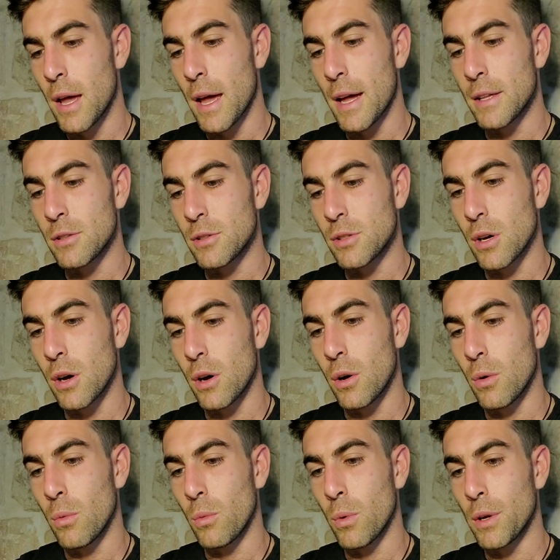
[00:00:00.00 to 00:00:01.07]
And
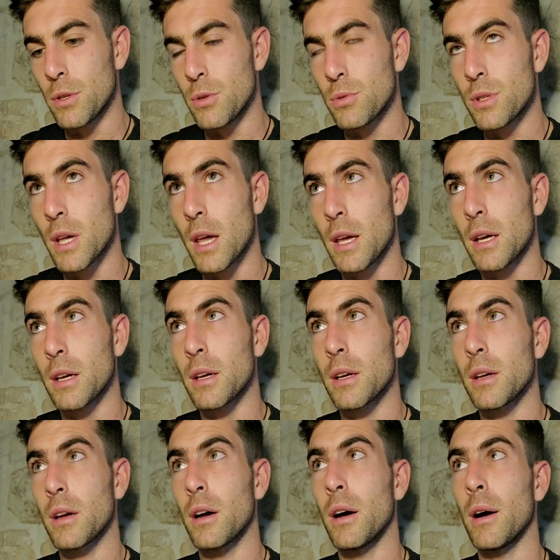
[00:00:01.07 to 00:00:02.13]
so when you
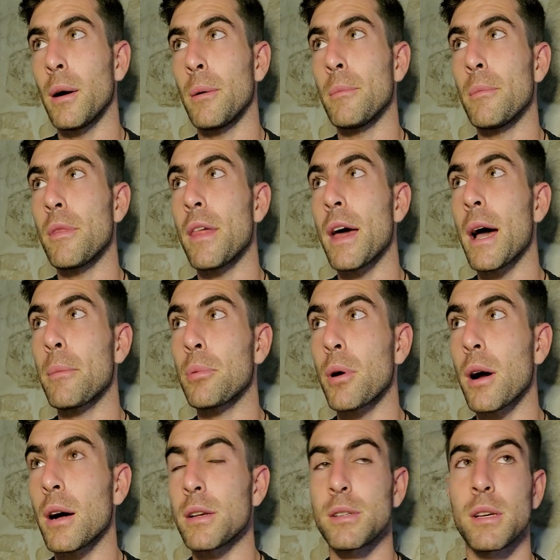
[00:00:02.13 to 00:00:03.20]
take that
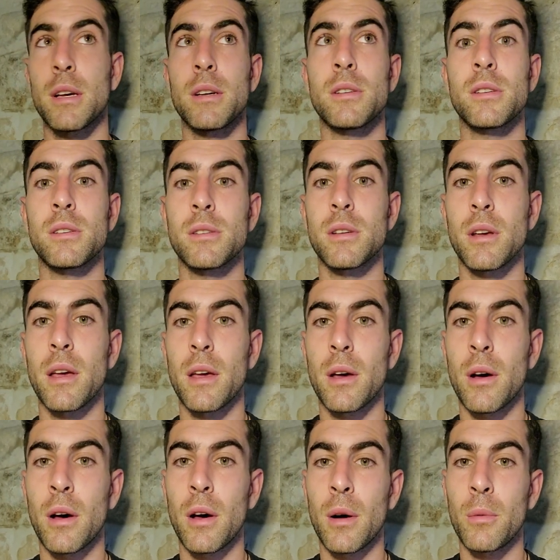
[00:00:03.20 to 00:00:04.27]
process,
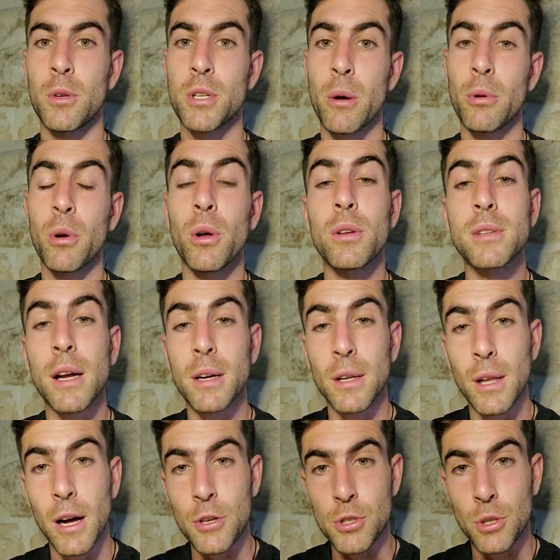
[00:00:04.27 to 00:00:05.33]
which I would call a
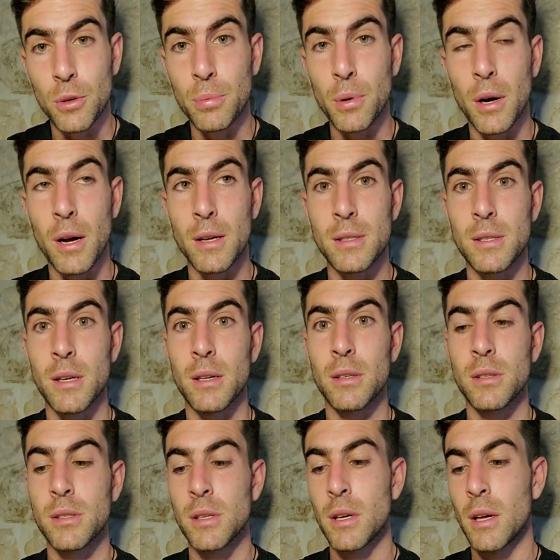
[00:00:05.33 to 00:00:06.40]
technological
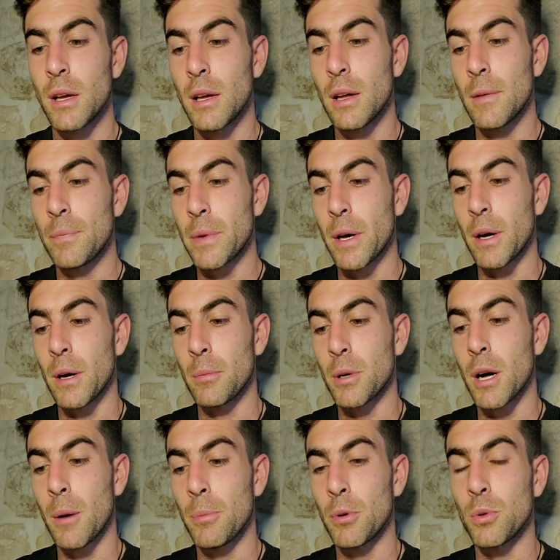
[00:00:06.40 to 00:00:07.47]
process,
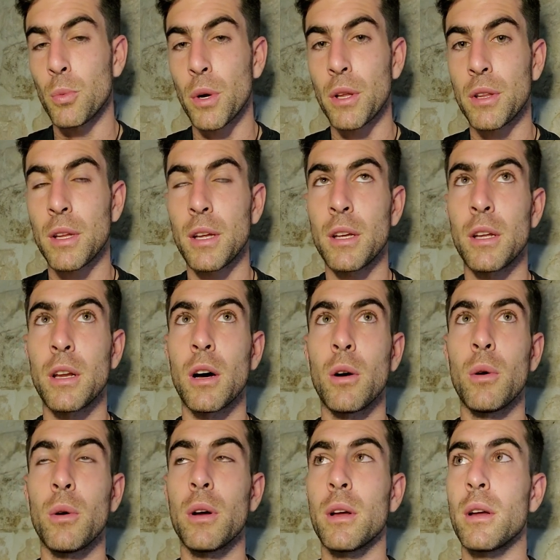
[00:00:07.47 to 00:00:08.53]
coupled with,
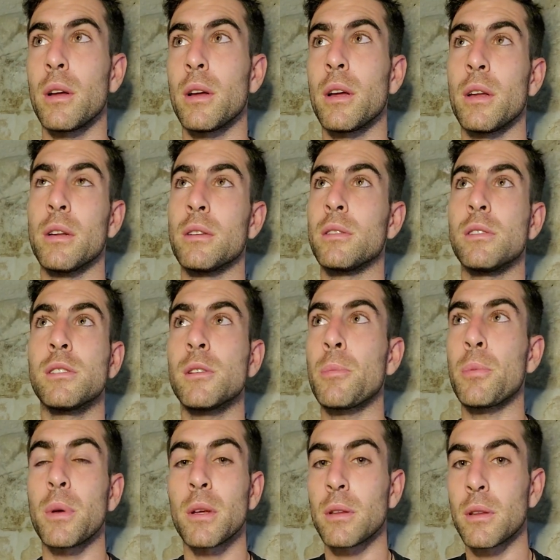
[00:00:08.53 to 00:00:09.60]

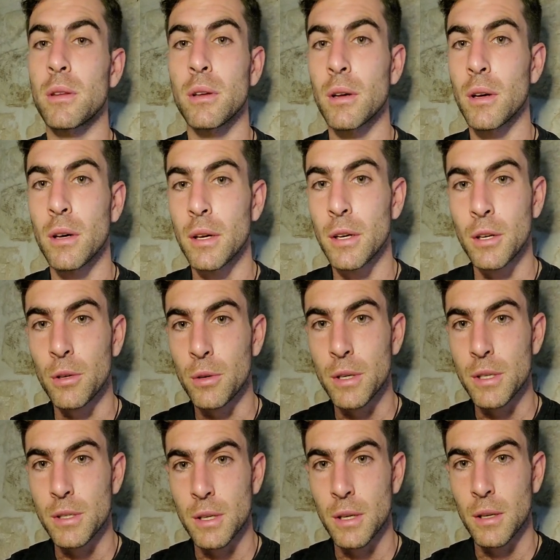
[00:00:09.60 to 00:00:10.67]
incipient
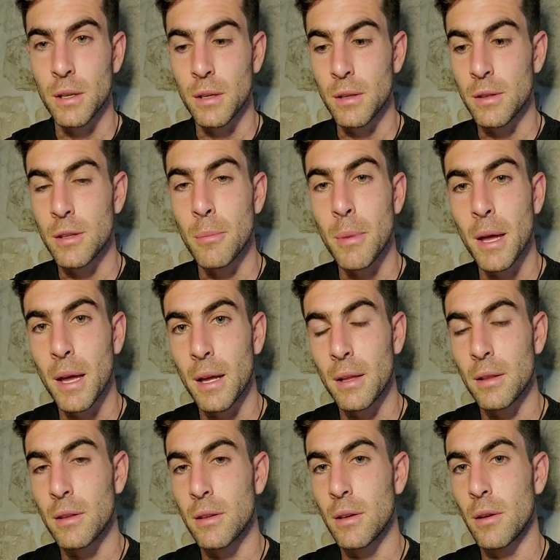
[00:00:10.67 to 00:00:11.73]
increase in
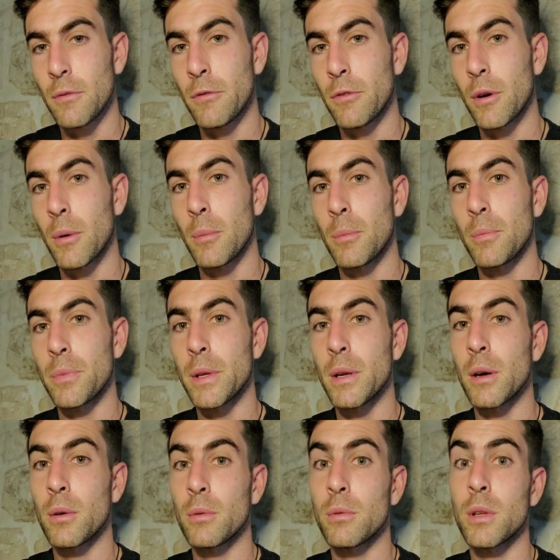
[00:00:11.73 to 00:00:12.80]
demand from
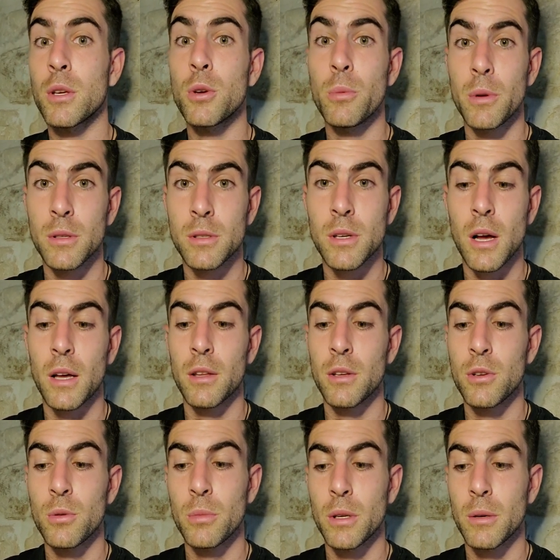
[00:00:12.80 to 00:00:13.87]
the human side, the
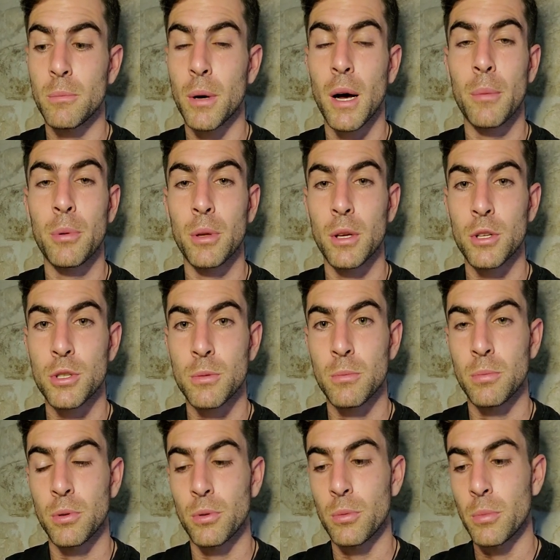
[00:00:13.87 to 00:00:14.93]
human population
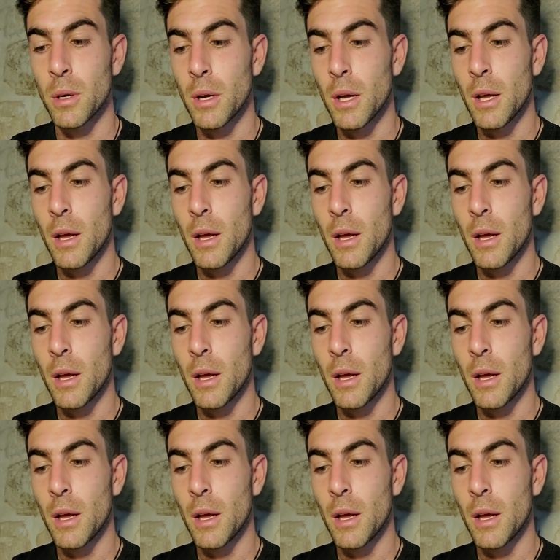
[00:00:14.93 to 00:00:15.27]
boom,